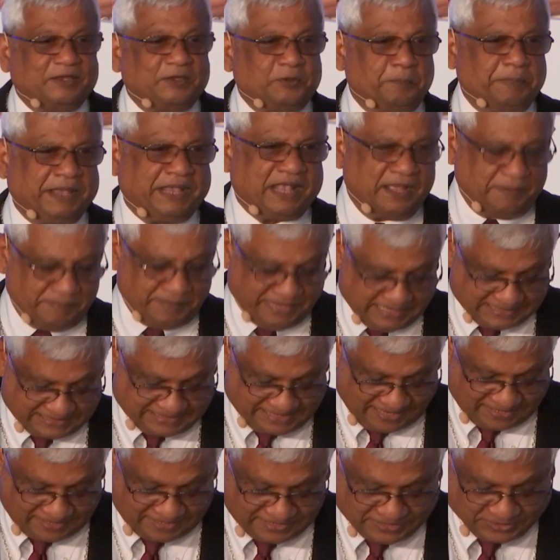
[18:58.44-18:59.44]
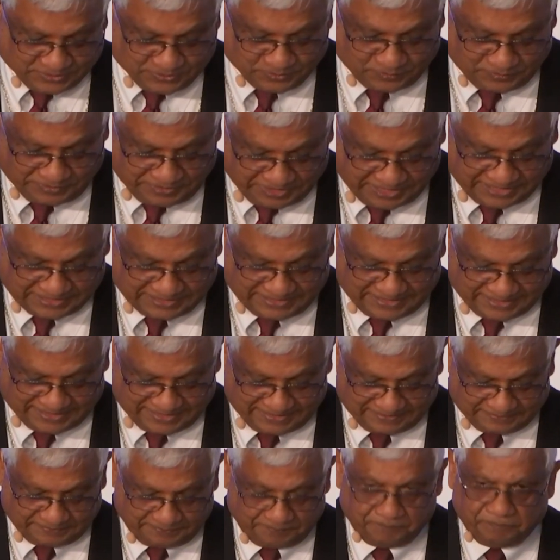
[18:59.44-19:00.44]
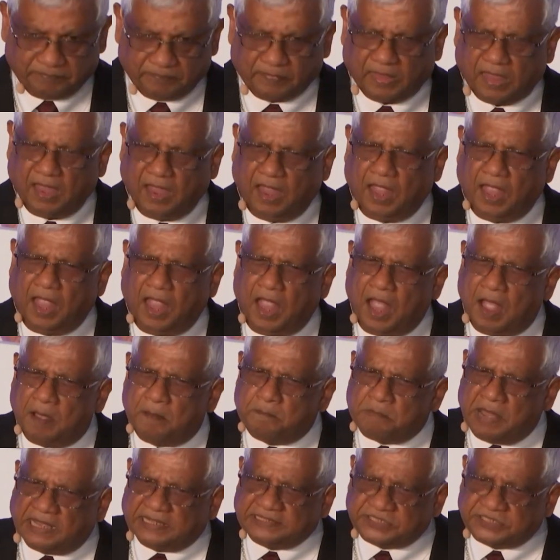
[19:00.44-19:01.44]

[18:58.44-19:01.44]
becoming a Sunday school teacher. My